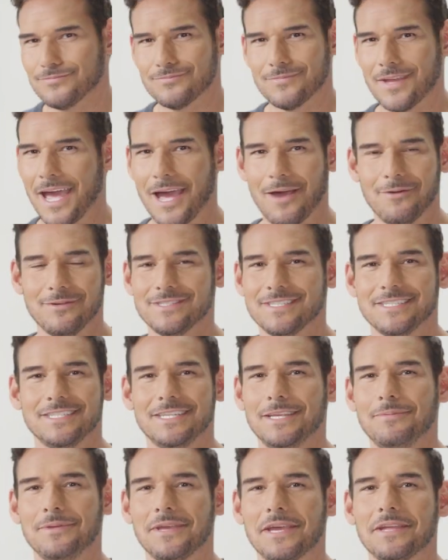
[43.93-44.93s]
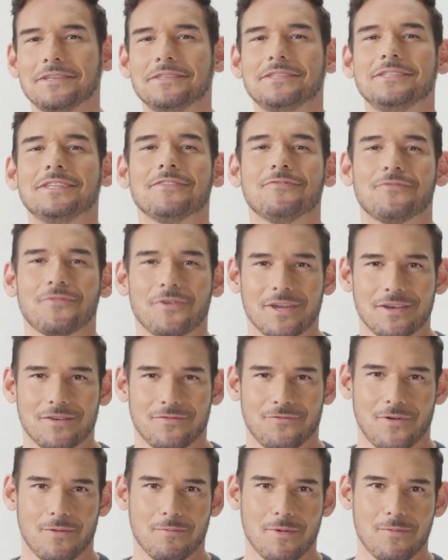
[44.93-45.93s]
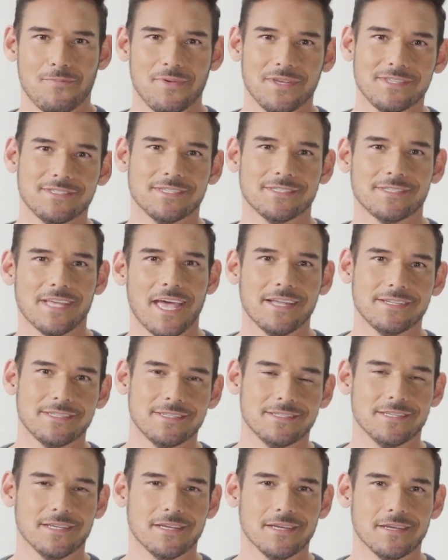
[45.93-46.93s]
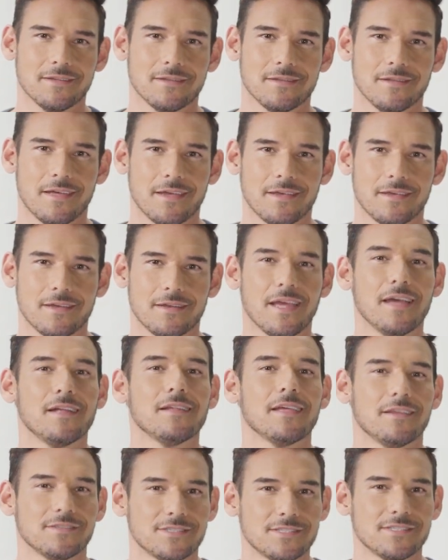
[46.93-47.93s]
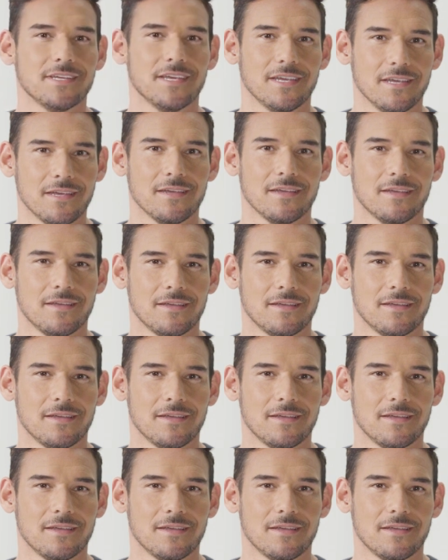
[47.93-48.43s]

how is a DBA different from a business entity like an LLC?